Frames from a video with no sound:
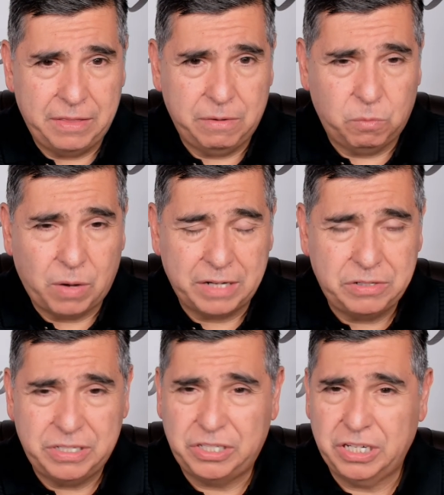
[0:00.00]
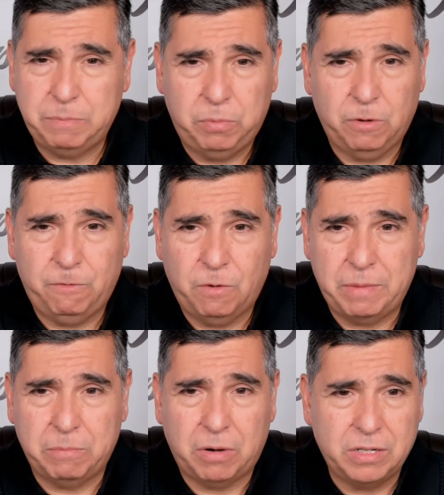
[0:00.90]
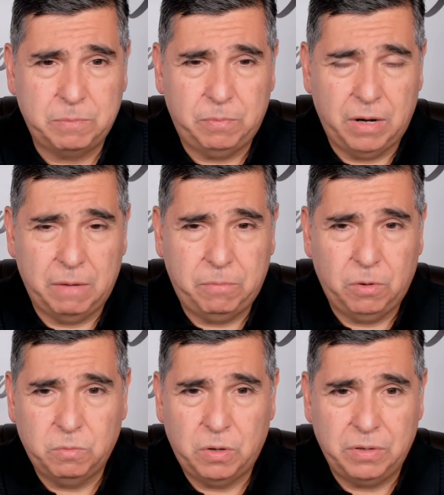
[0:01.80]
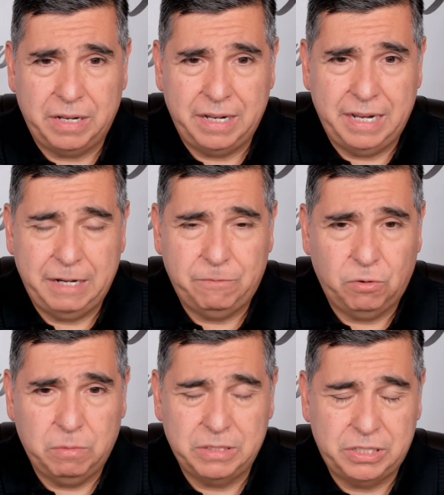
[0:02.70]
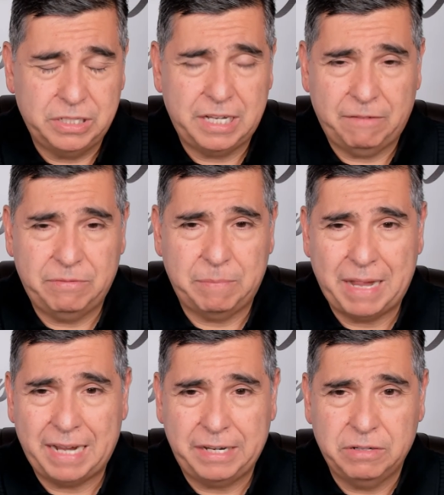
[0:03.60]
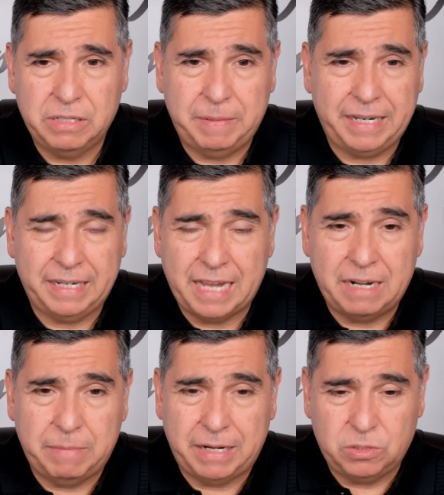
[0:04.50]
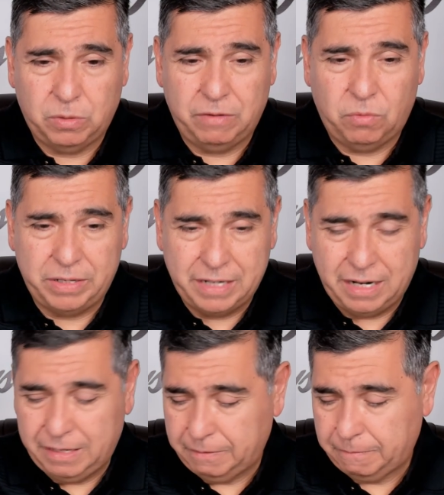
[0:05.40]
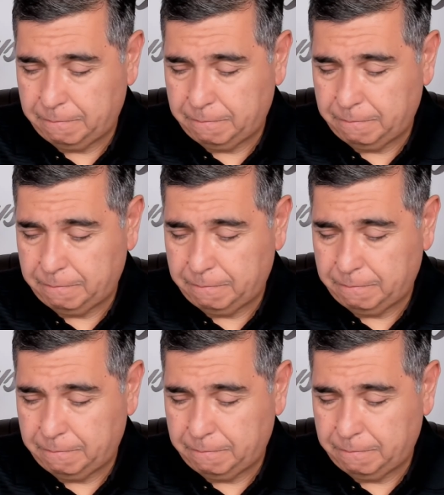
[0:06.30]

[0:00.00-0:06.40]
Rogers is just poor form, and the Marlins' poor road hitting form is just tough to back. Here's a pick at Atlanta, -149.